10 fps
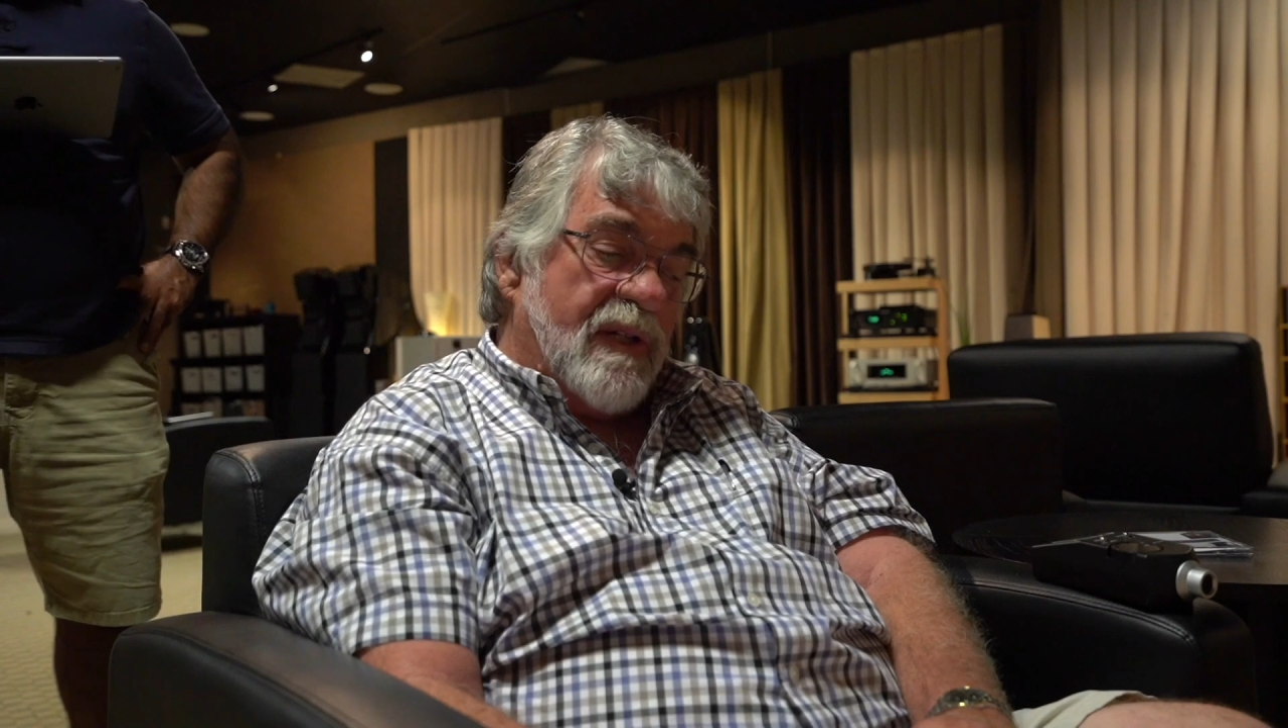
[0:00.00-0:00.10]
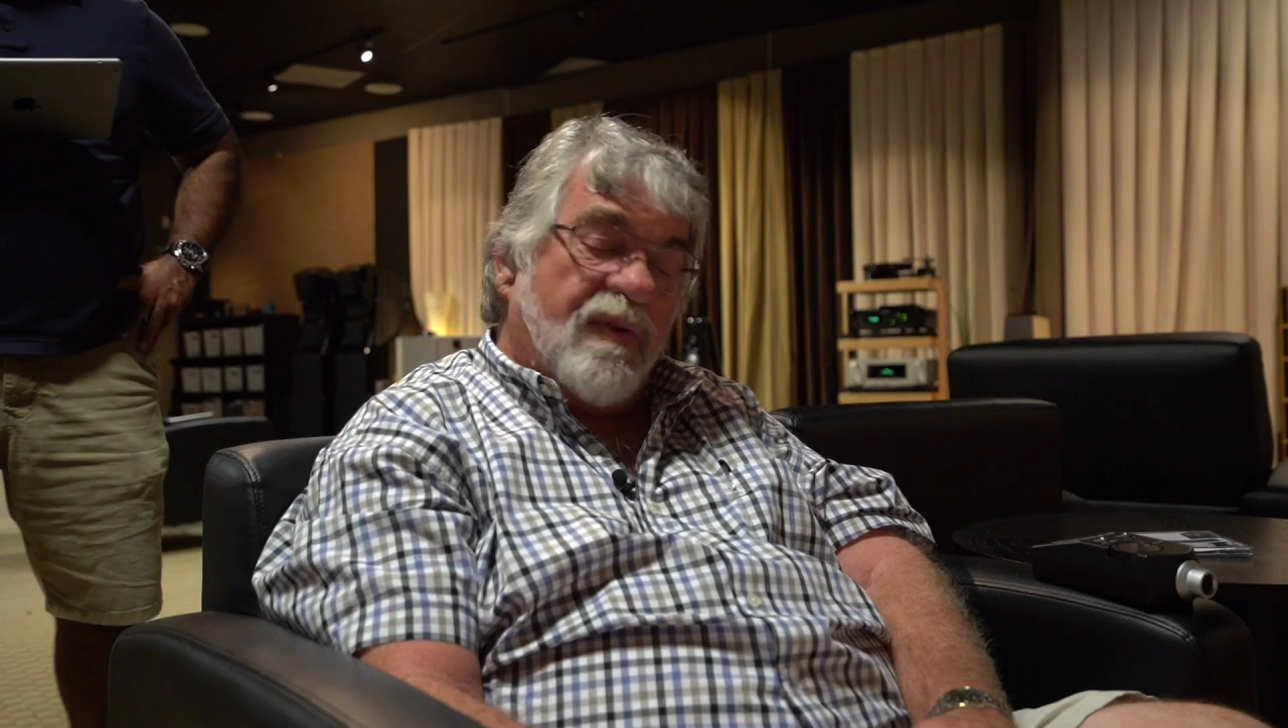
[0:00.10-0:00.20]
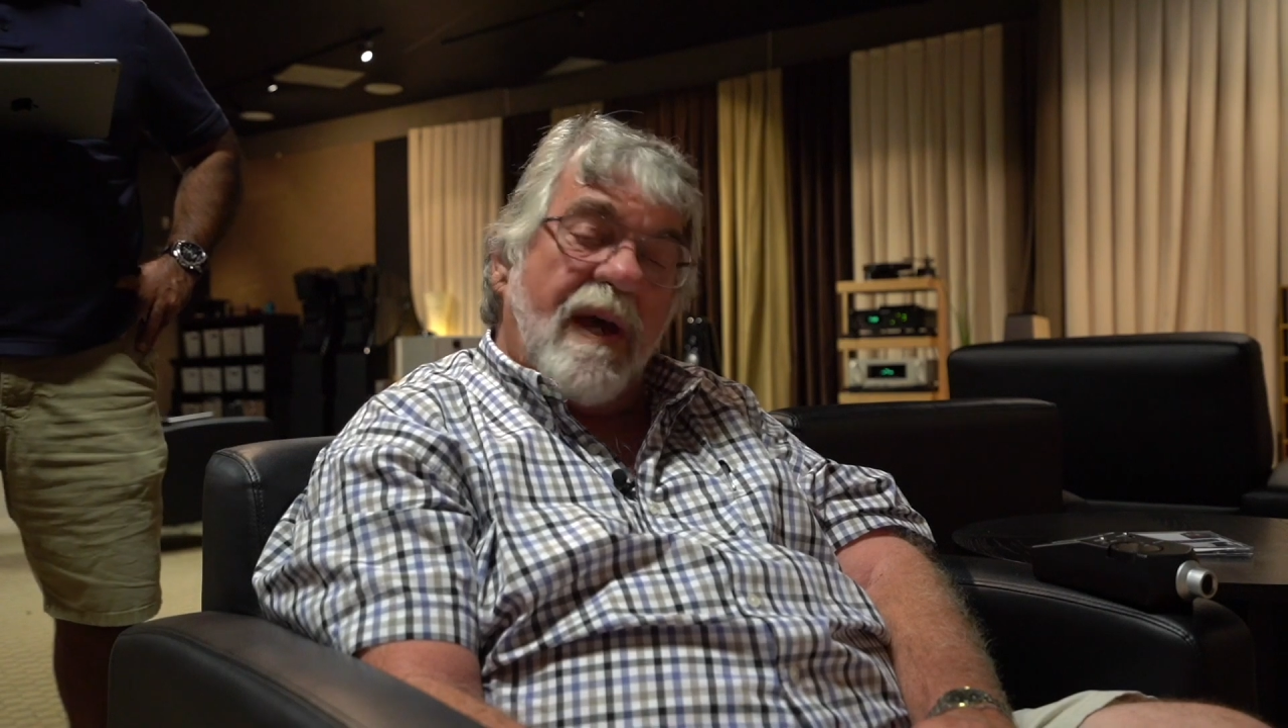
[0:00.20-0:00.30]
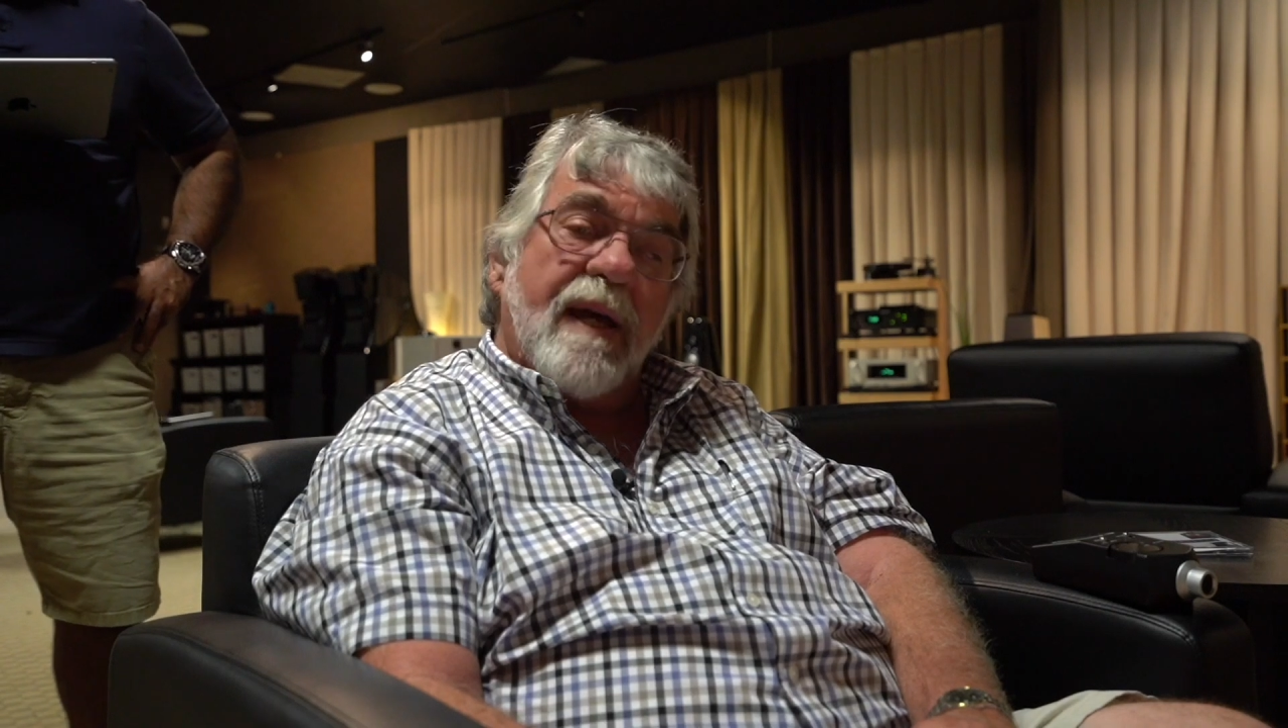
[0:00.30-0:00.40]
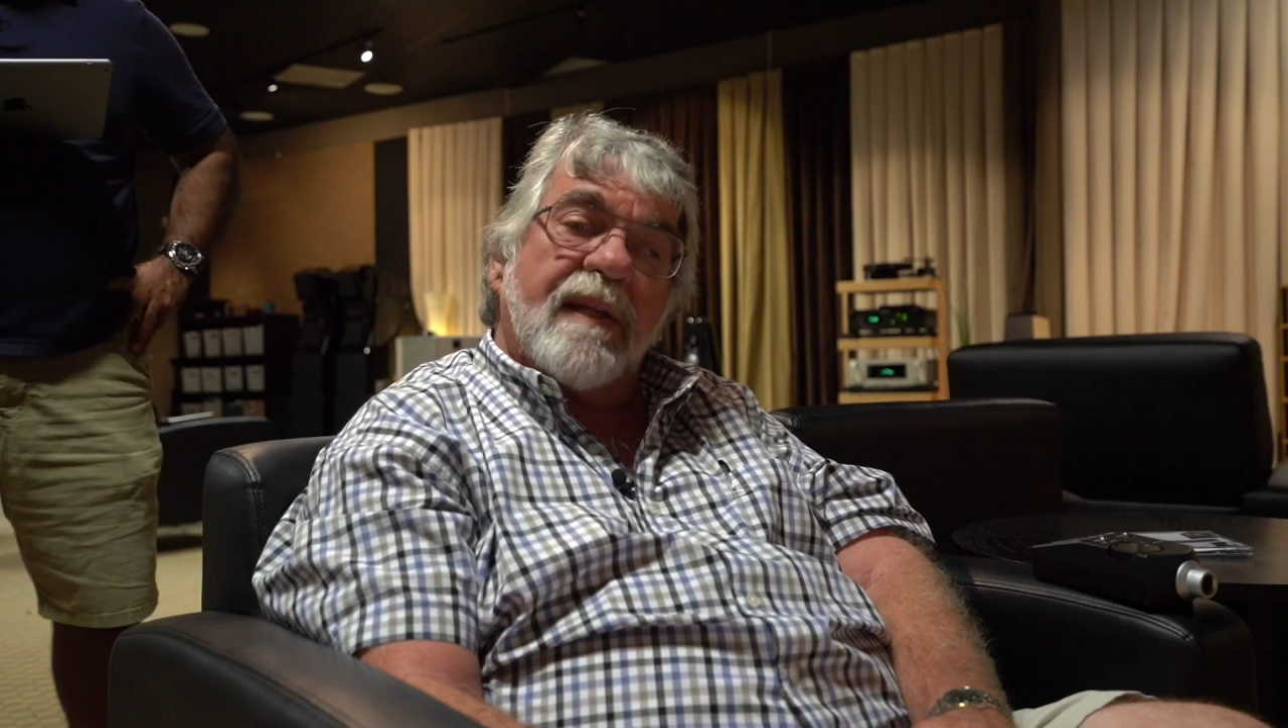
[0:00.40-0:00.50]

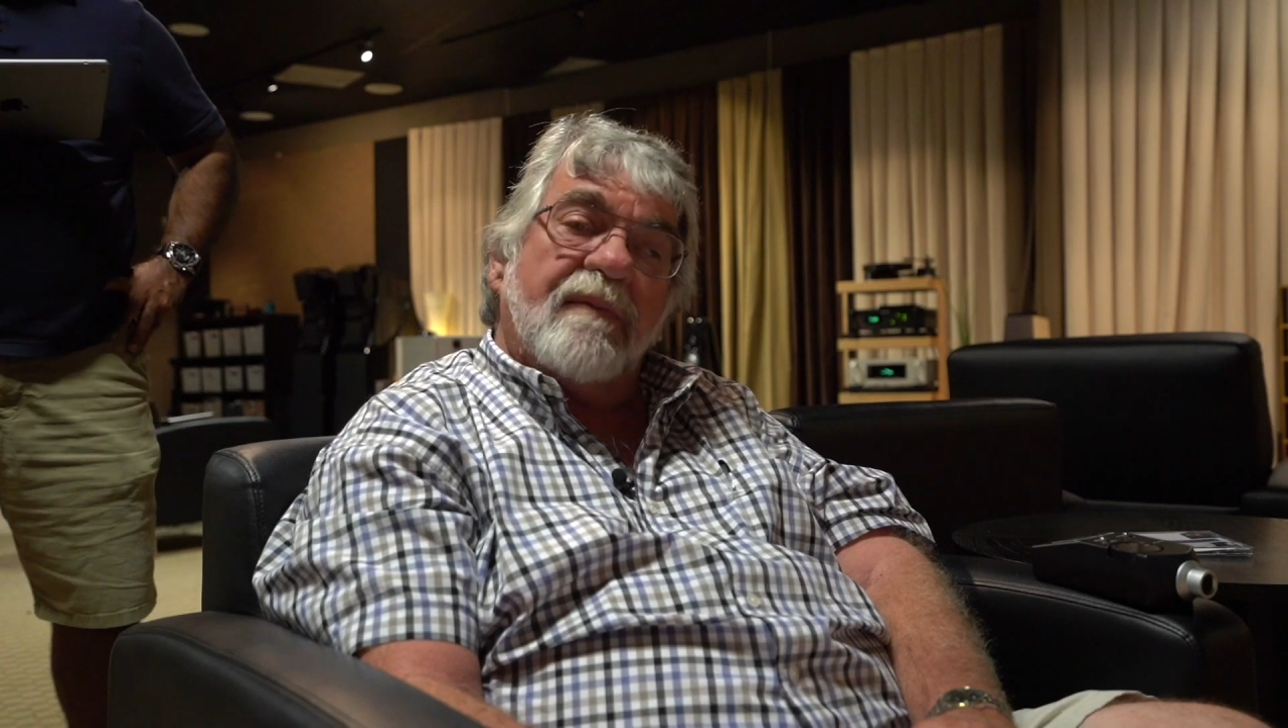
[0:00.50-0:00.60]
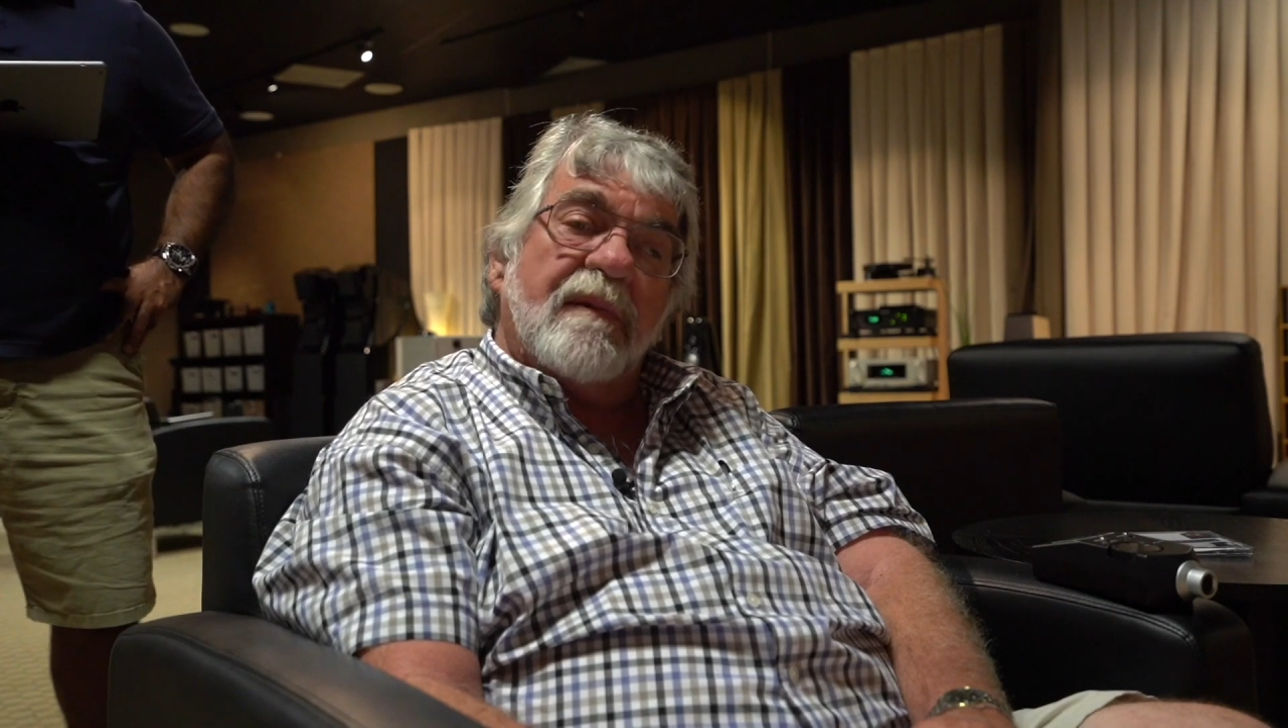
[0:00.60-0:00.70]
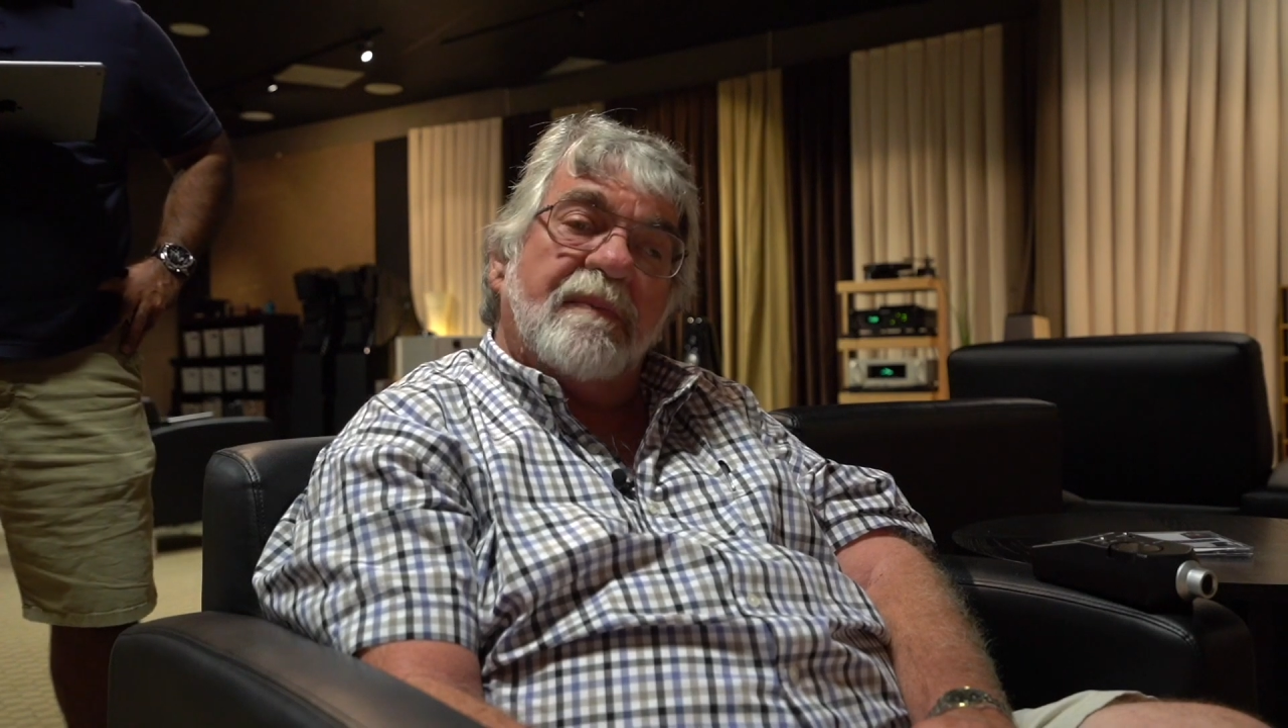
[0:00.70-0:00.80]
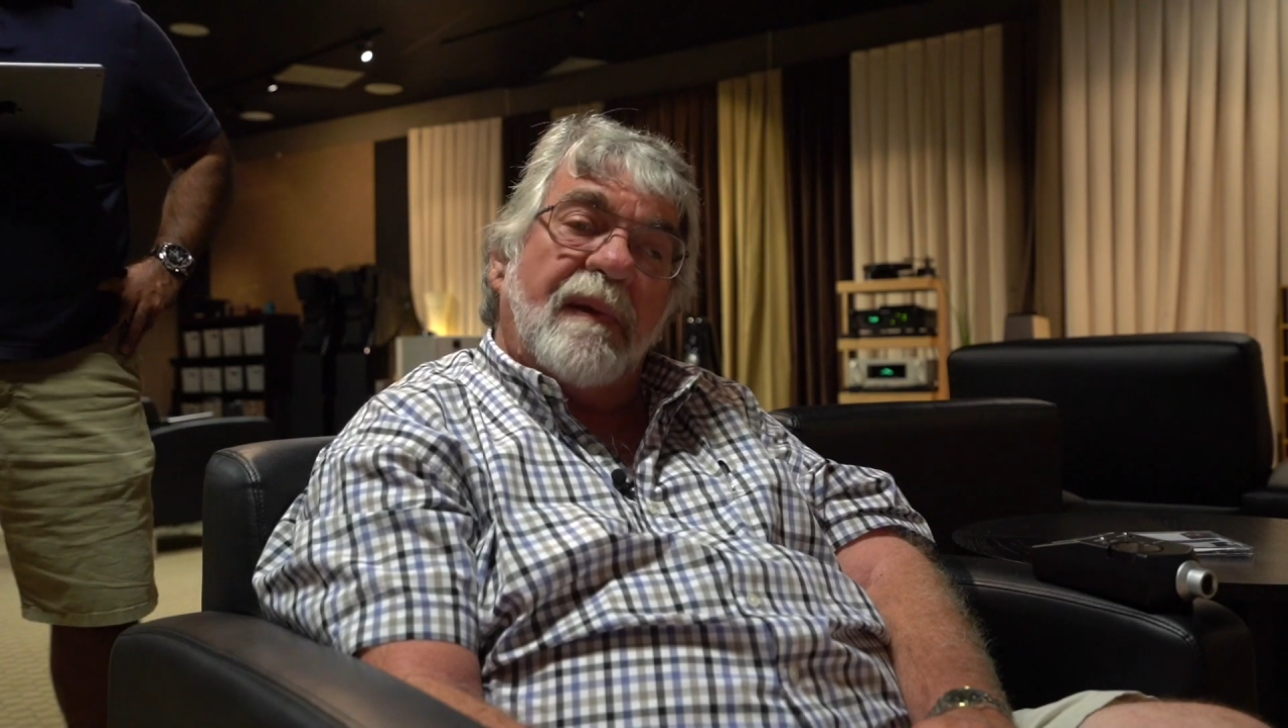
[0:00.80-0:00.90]
track that we're